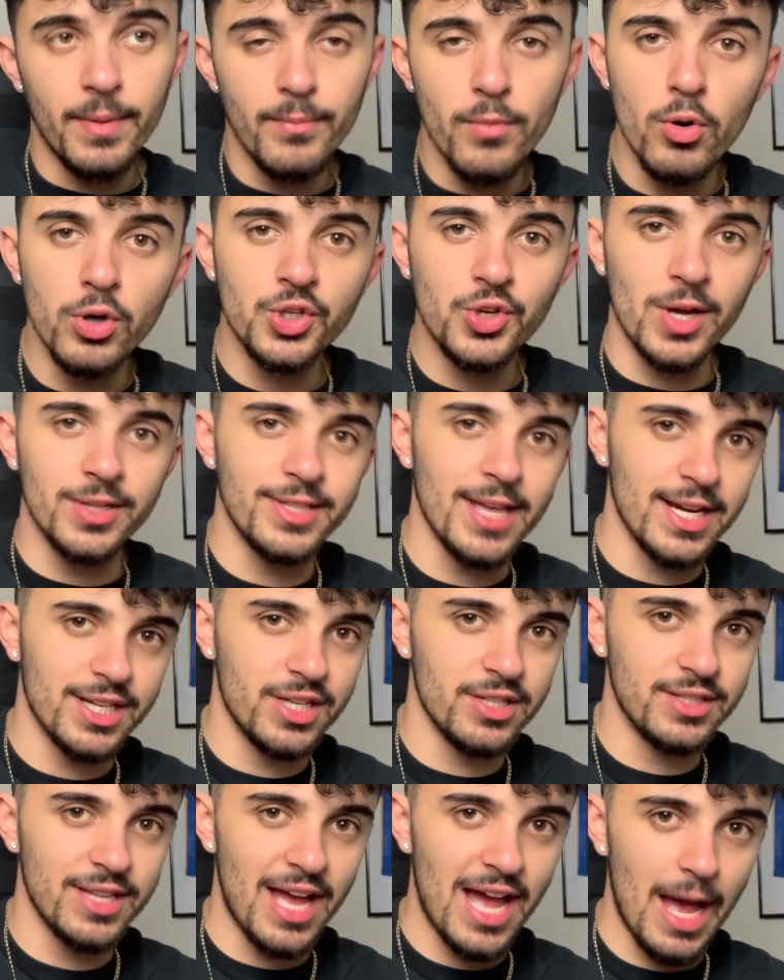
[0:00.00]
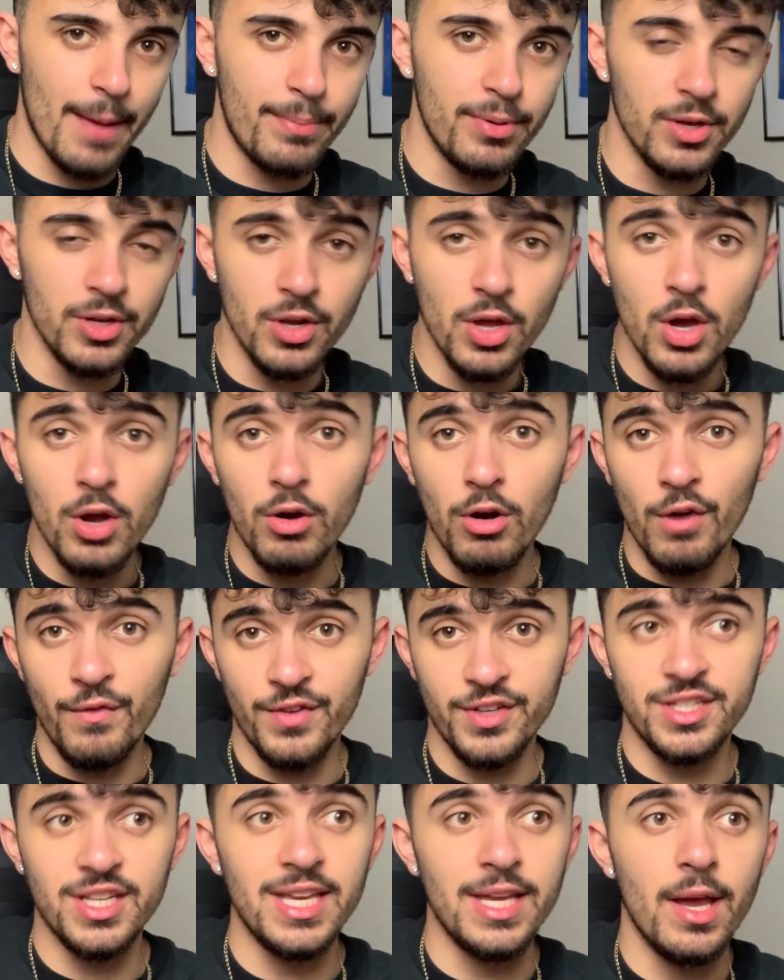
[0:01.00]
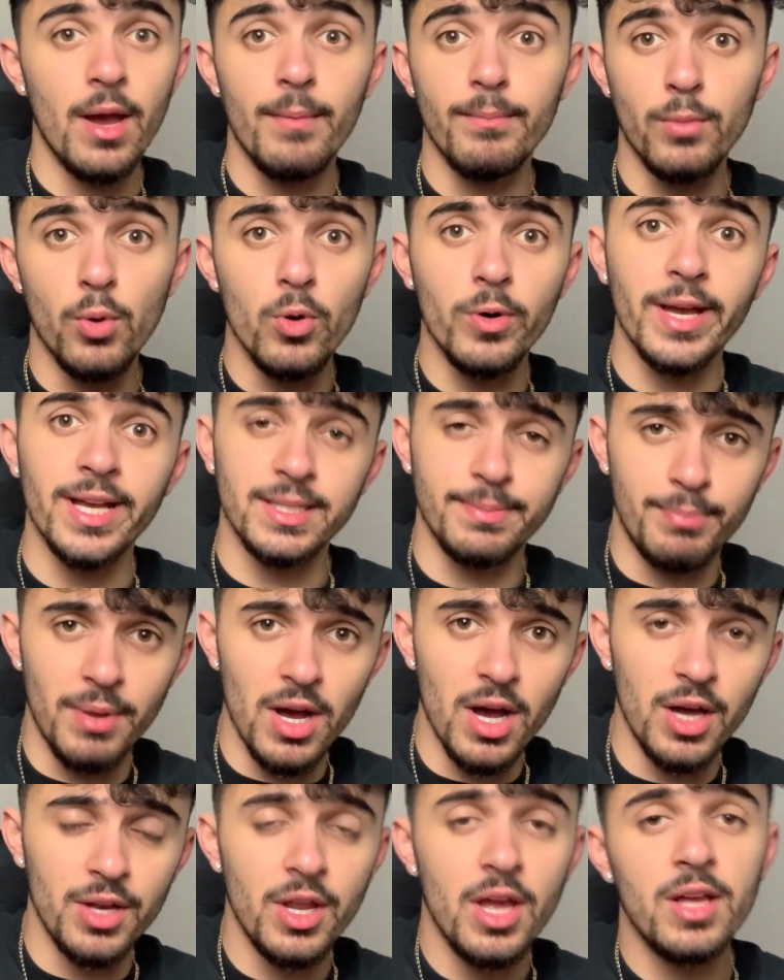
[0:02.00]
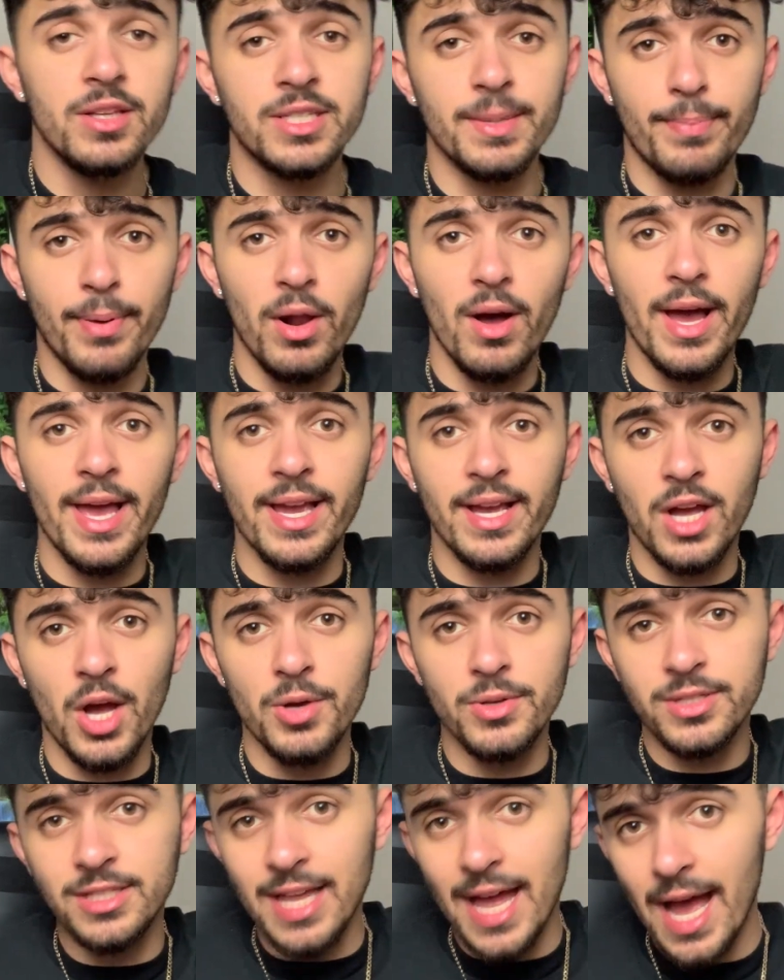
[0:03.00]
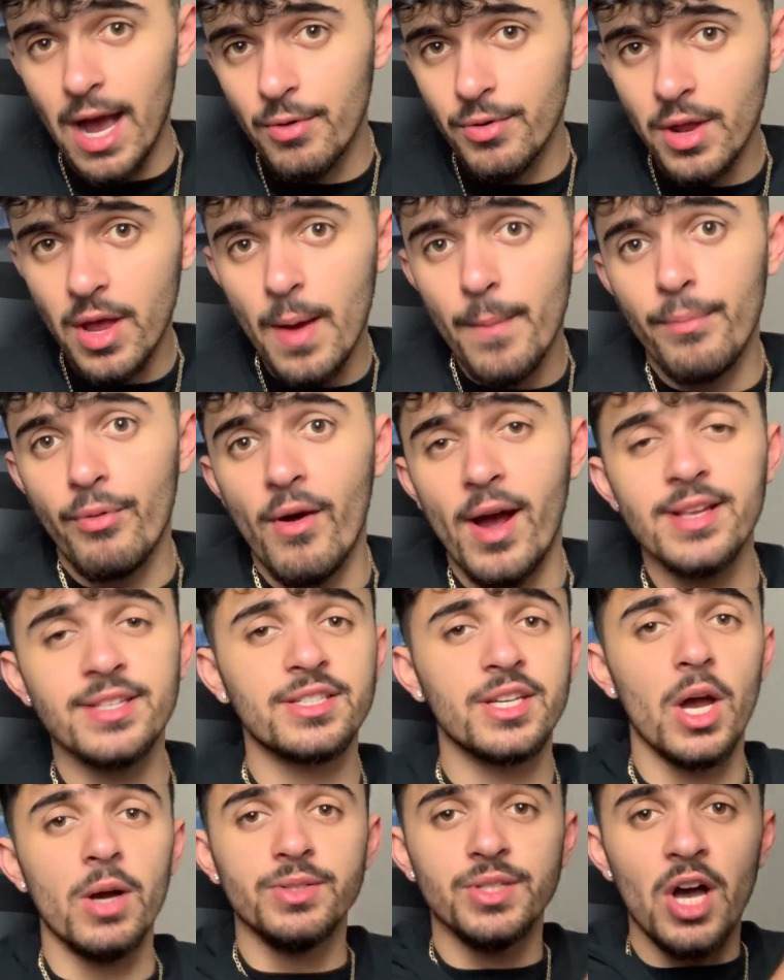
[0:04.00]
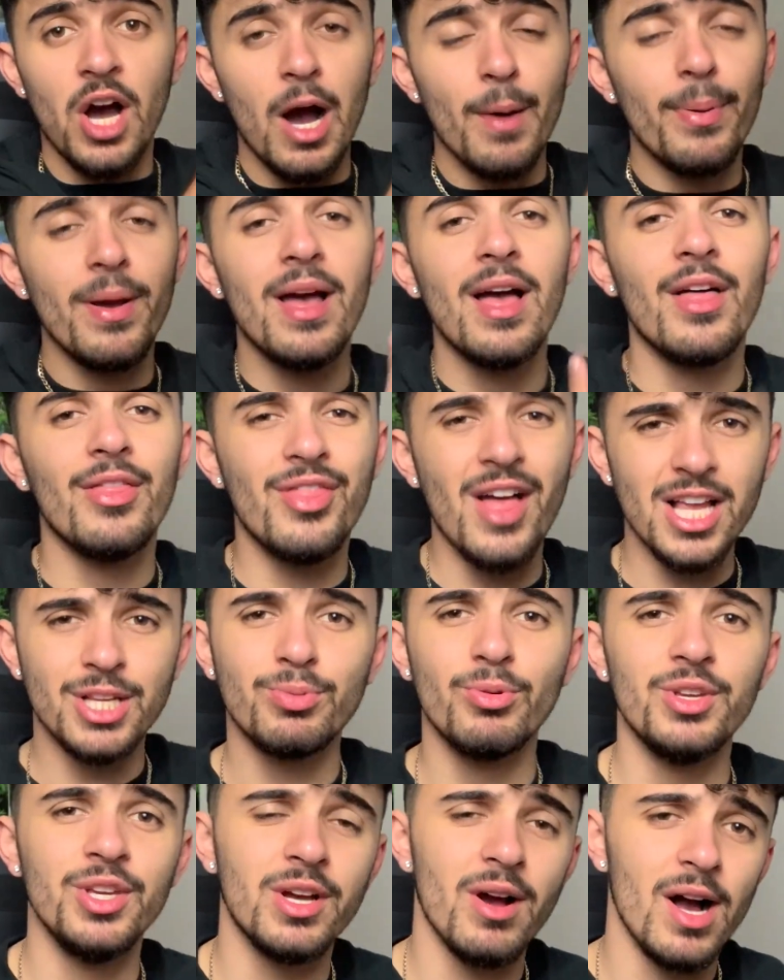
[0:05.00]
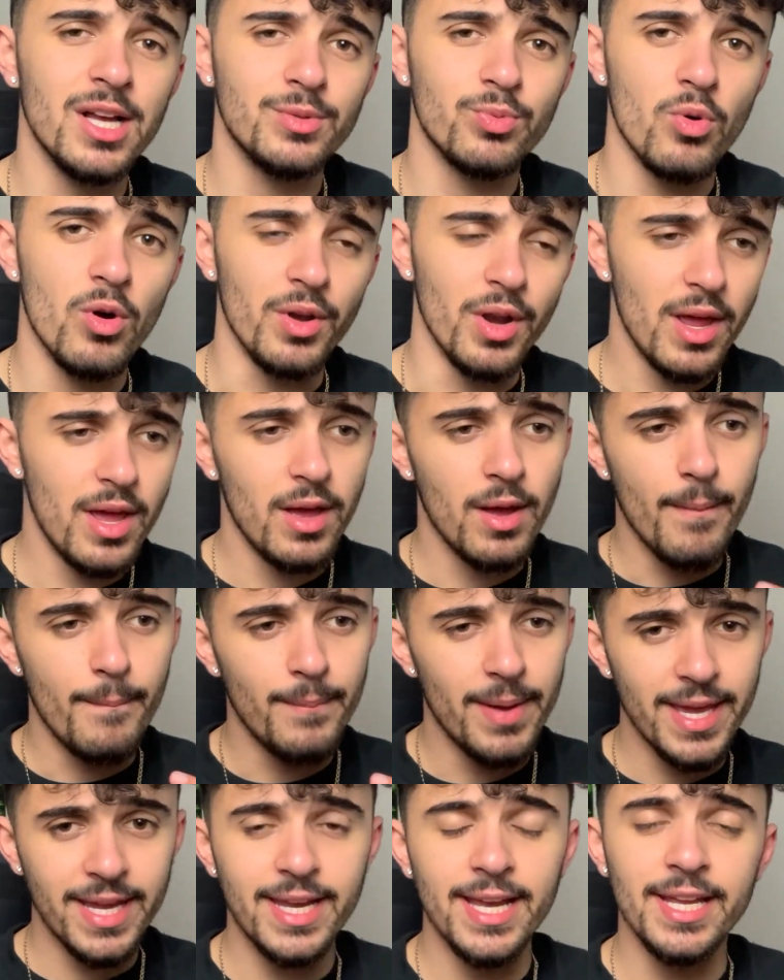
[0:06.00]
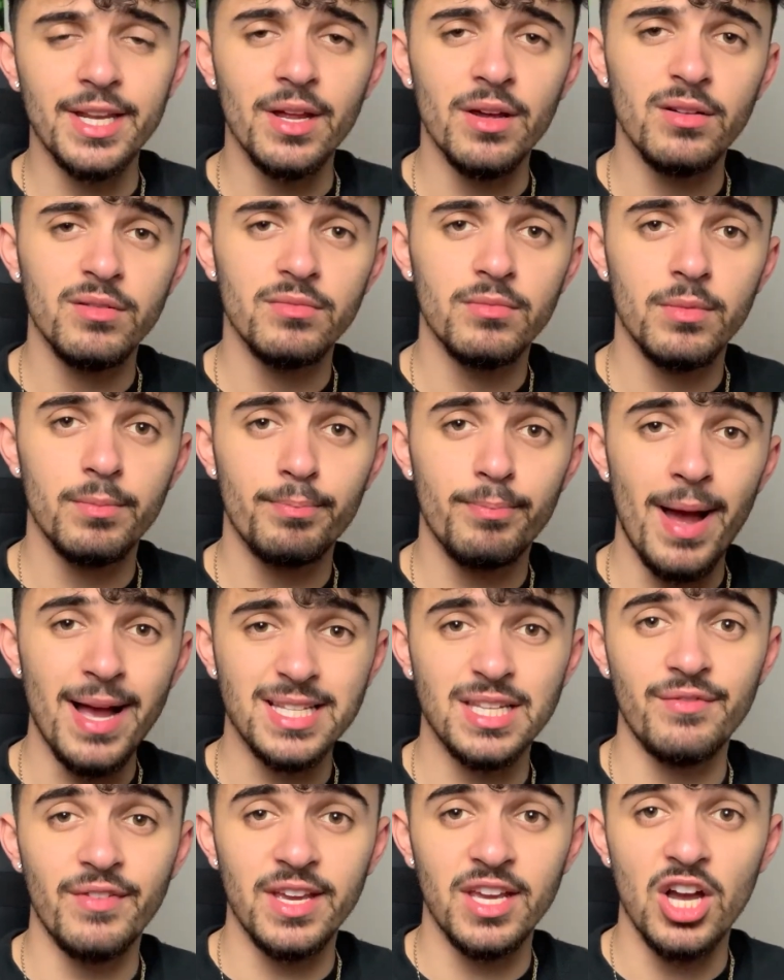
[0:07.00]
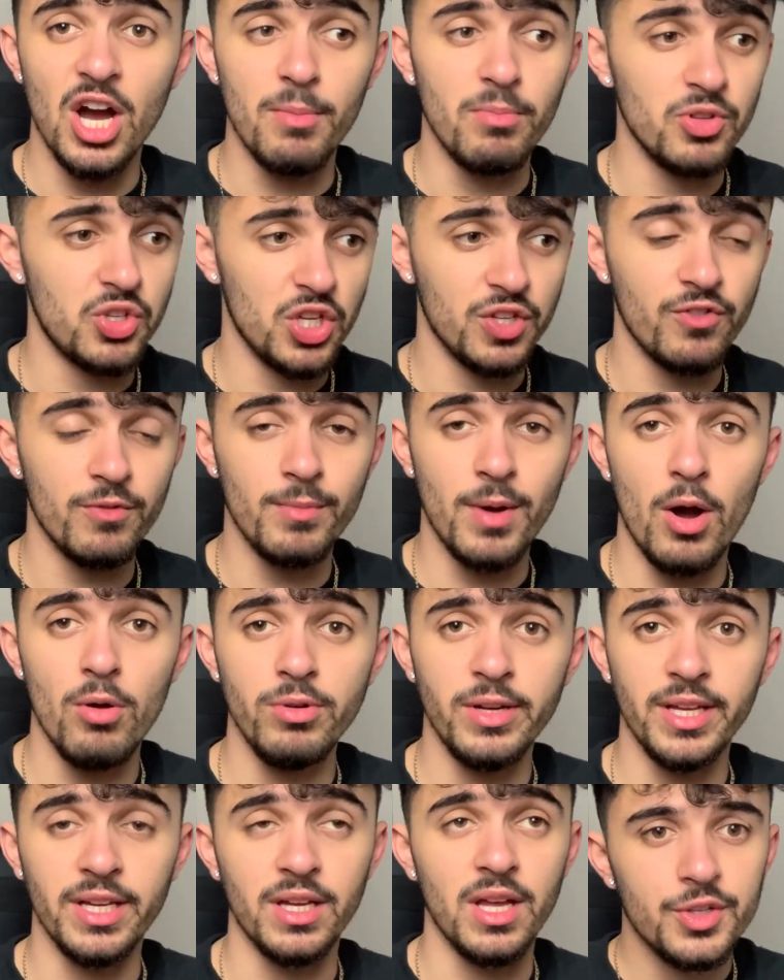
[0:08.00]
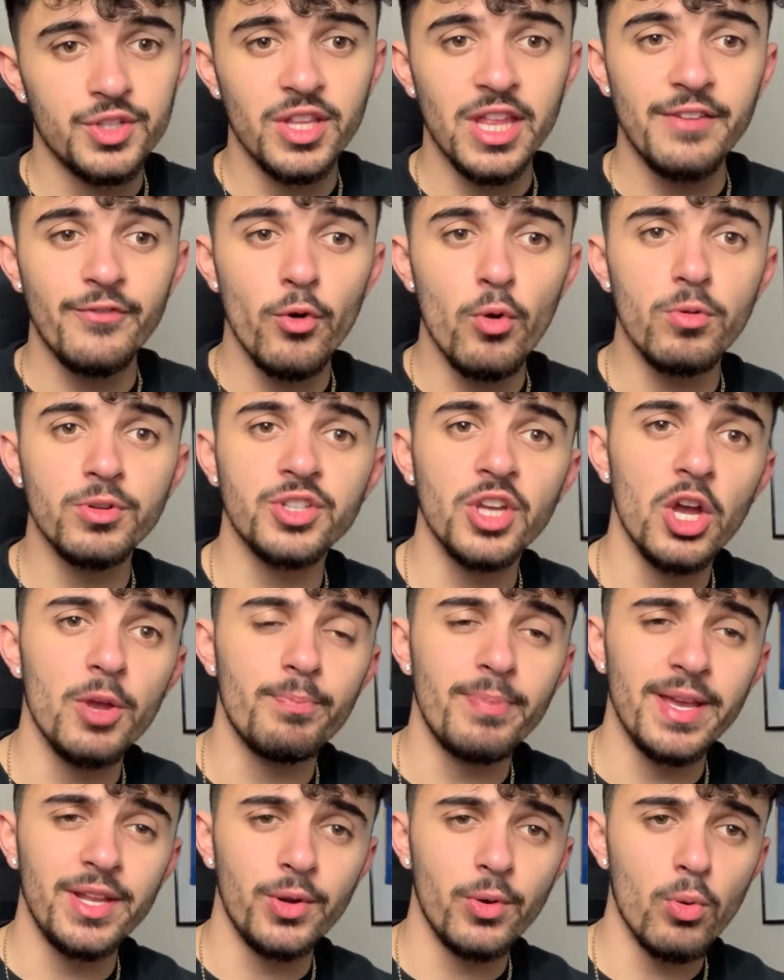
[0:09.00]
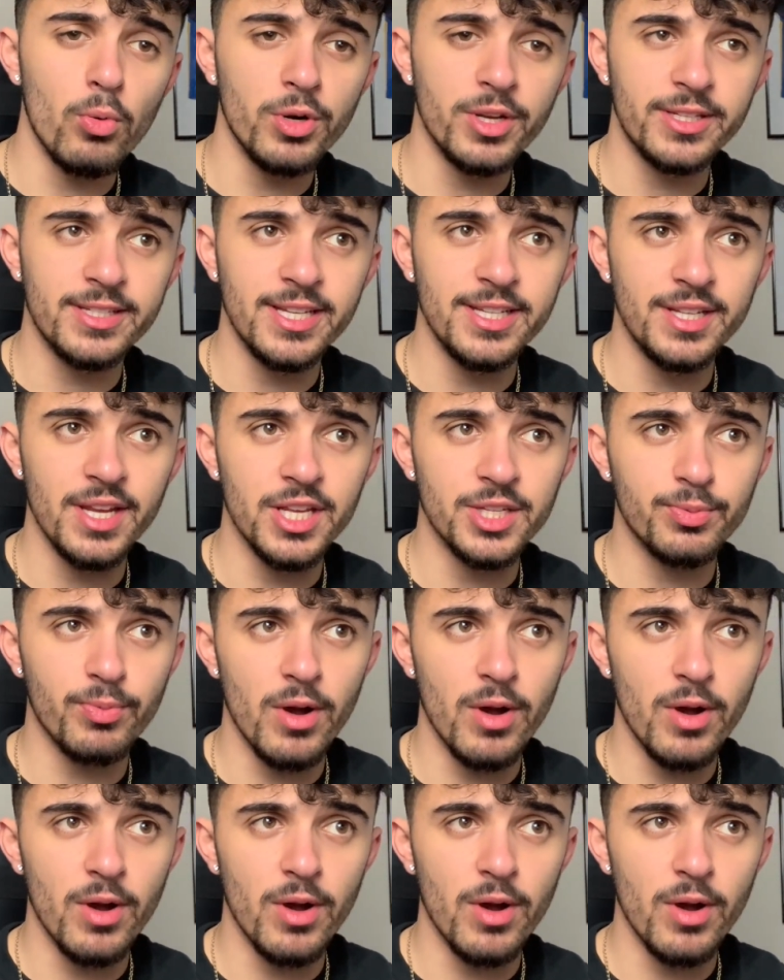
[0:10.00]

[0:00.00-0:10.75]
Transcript: the more transactions that happen, obviously more gets burned, supply goes down, price goes up. That's what you guys want, making passive income just from holding. So they've also been audited as